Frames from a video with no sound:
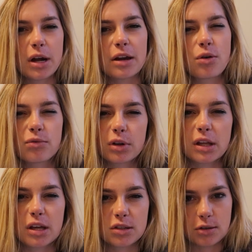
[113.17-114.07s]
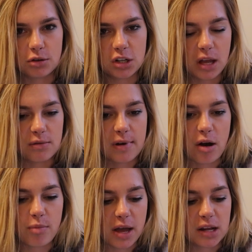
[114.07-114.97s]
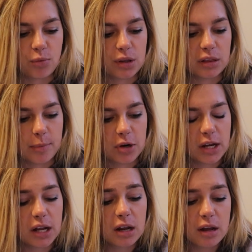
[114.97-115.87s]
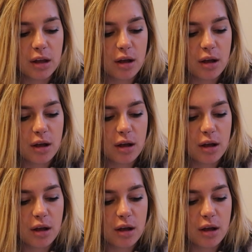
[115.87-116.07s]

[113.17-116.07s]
I don't really associate round penning with liberty.